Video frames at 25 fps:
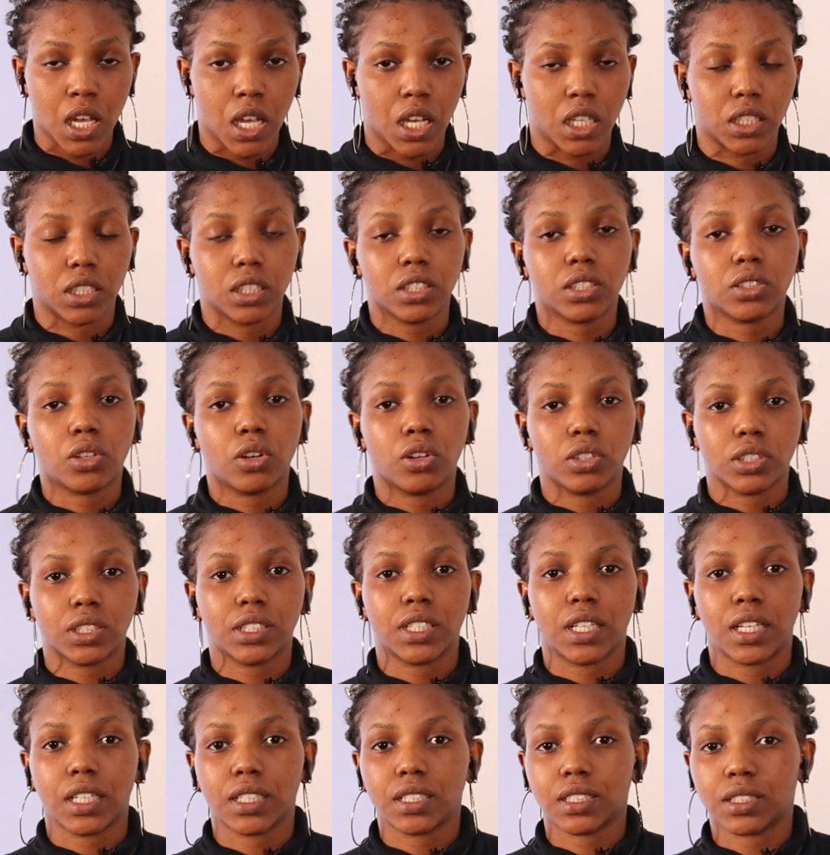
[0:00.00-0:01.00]
In this
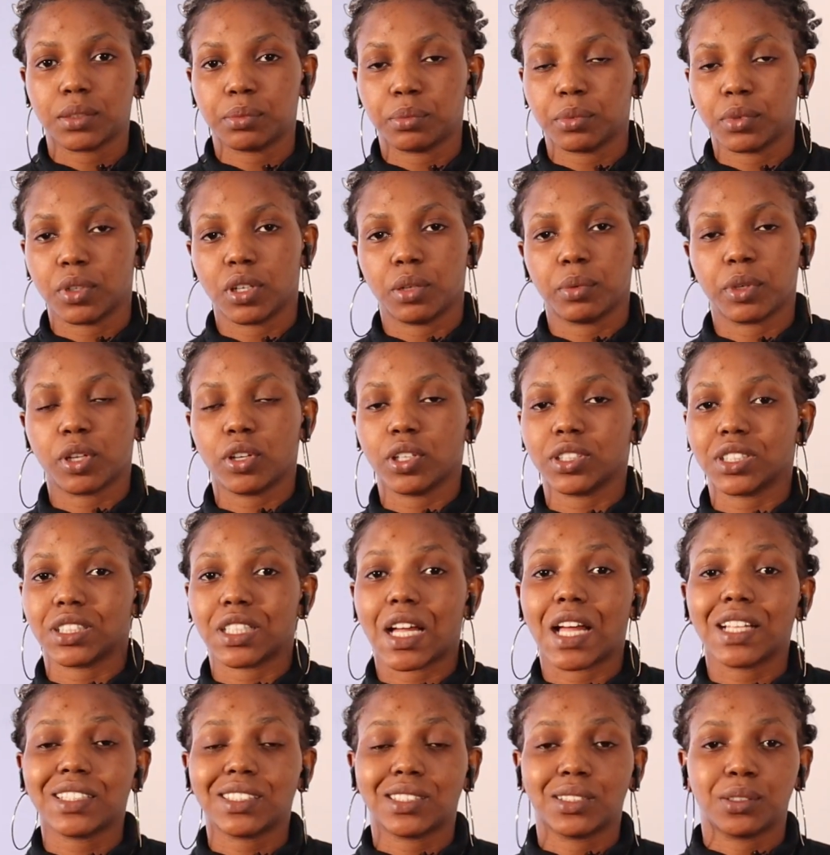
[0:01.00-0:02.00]
context, because it
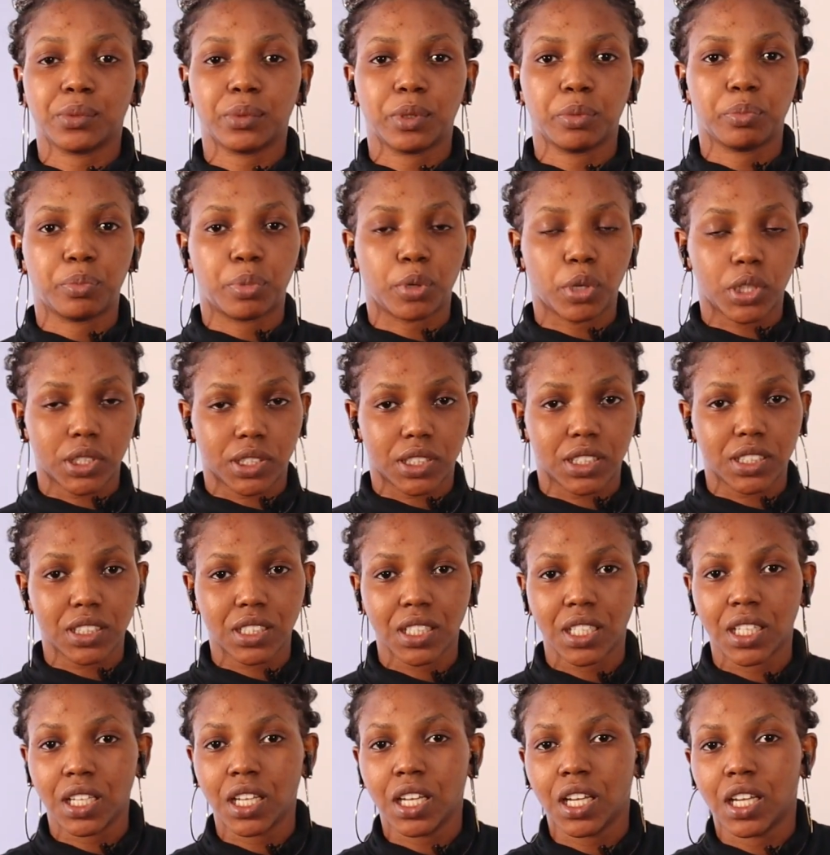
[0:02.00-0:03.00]
has to do with
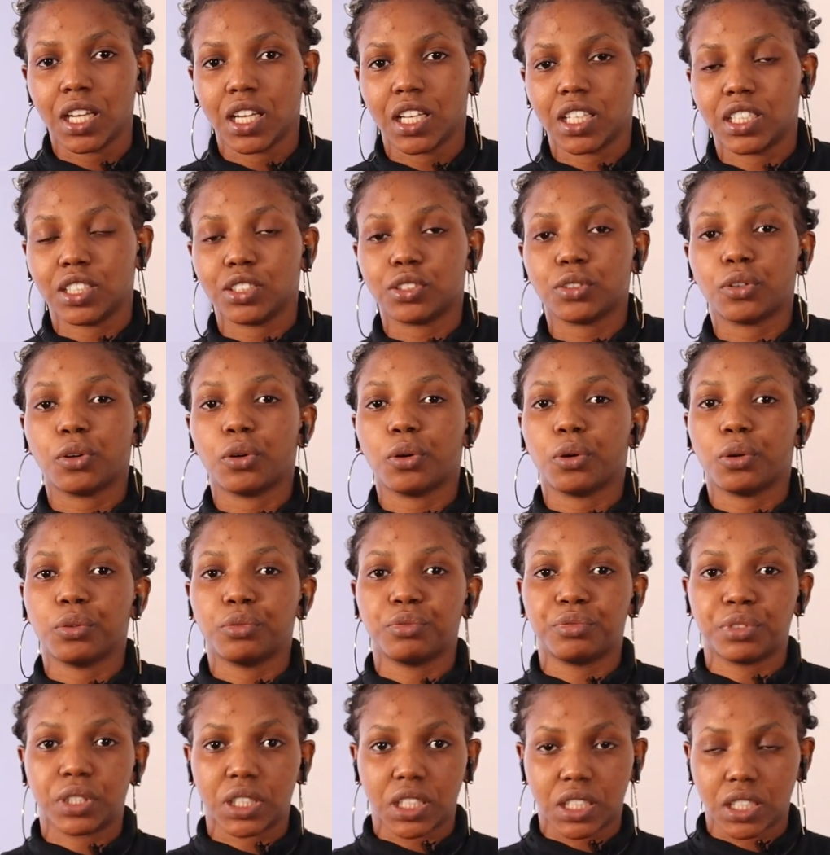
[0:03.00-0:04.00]
boxing, it is
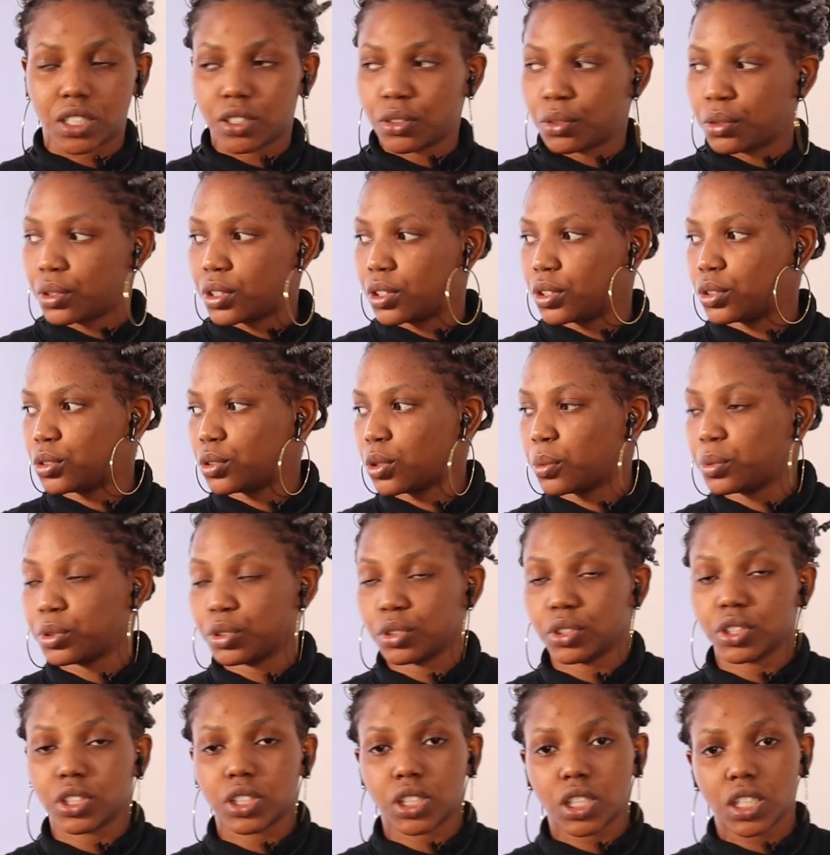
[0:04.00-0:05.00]
called ring. Okay, so
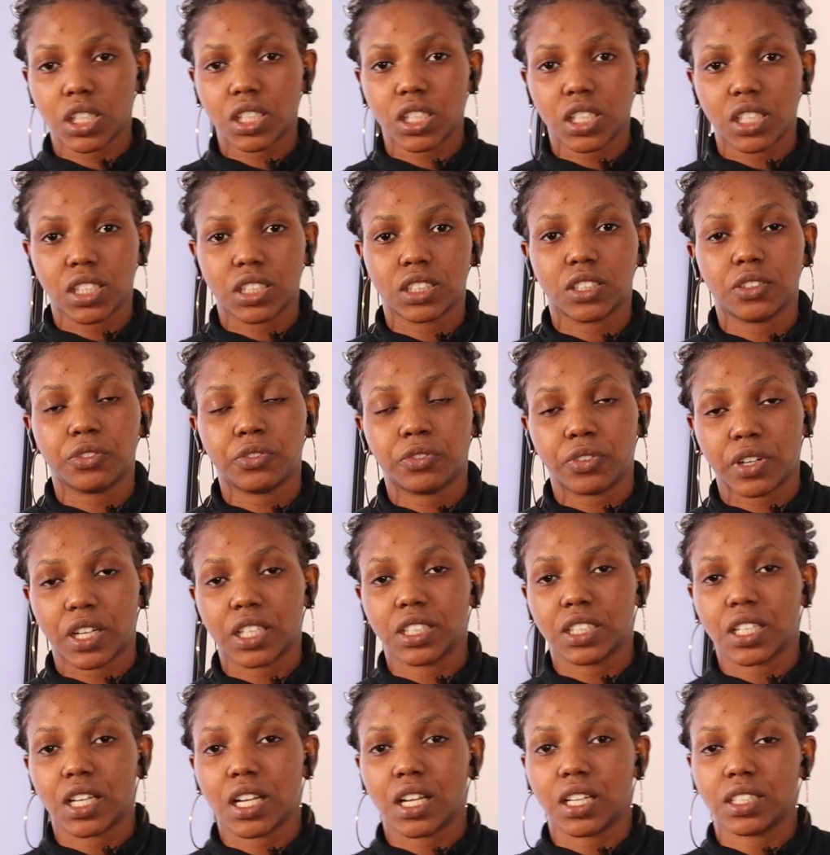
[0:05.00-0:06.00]
option D is the
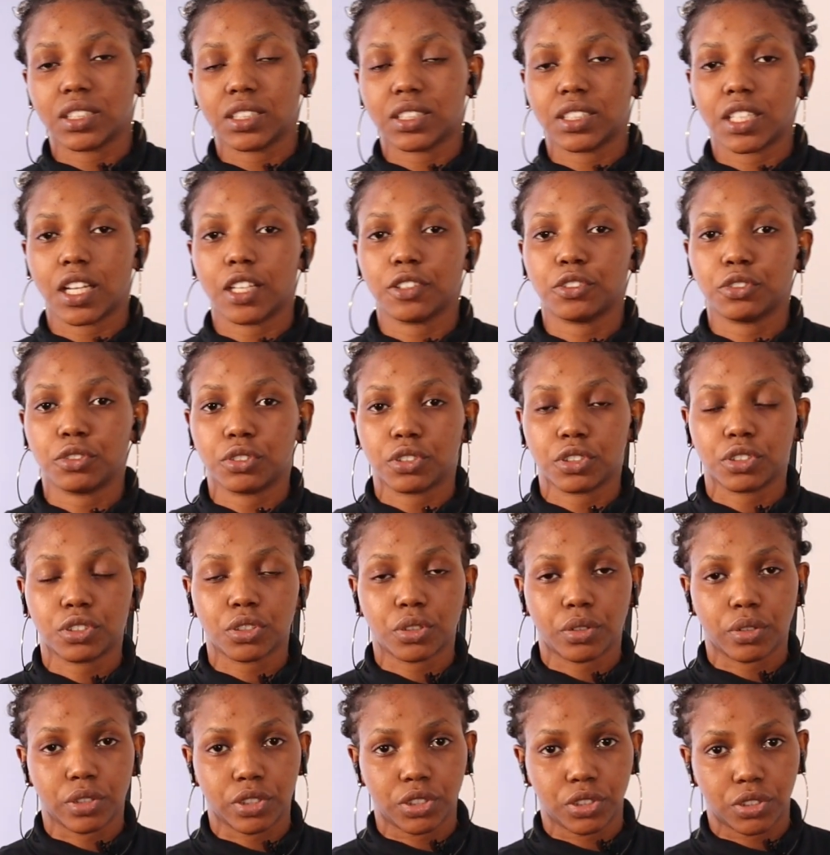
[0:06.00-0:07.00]
final answer to this
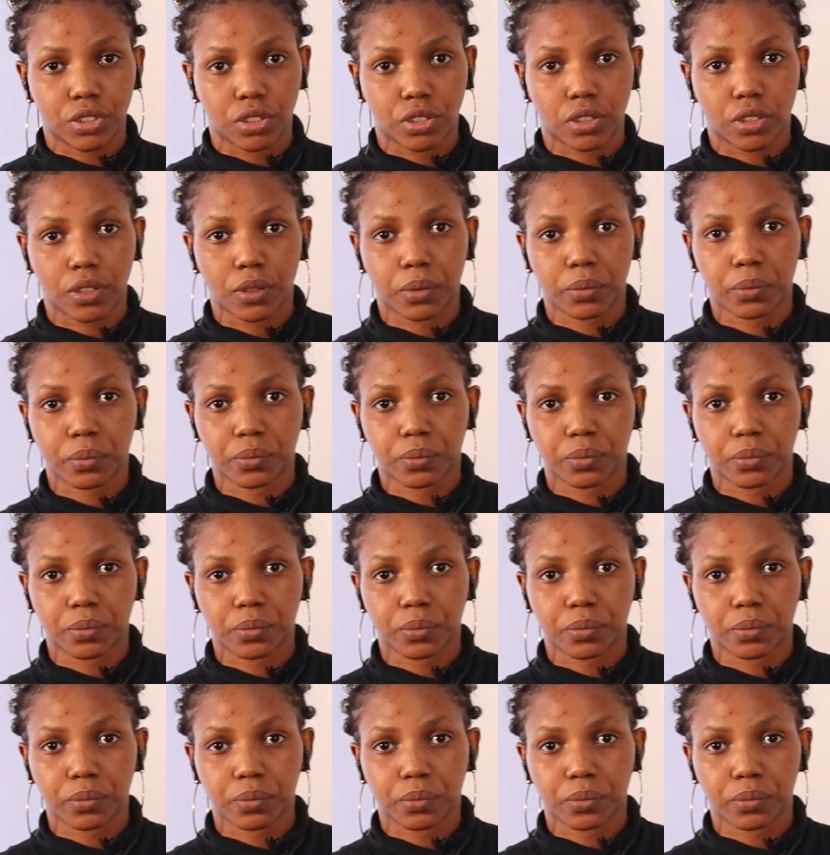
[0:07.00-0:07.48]
question.